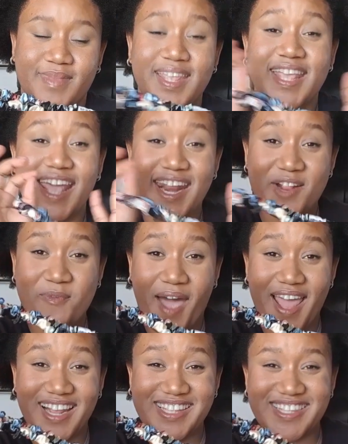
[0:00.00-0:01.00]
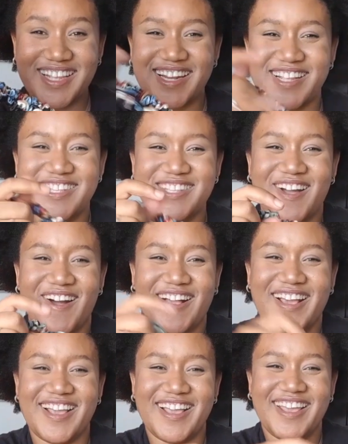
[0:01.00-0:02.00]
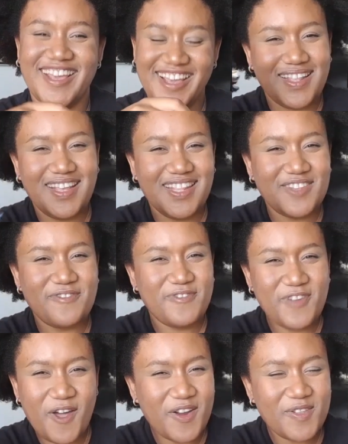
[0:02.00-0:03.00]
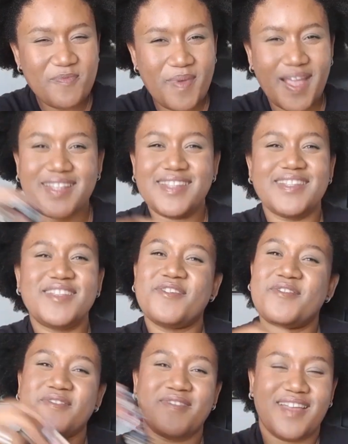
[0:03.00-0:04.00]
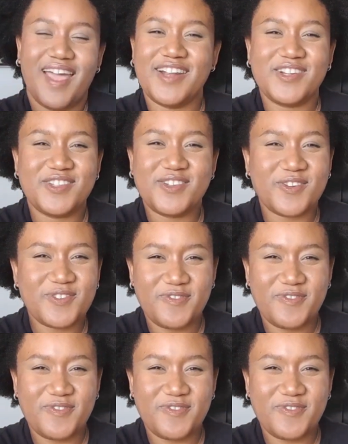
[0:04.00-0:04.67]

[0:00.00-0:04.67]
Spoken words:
get it while it's still in stock. It's a floral pattern, so I just chose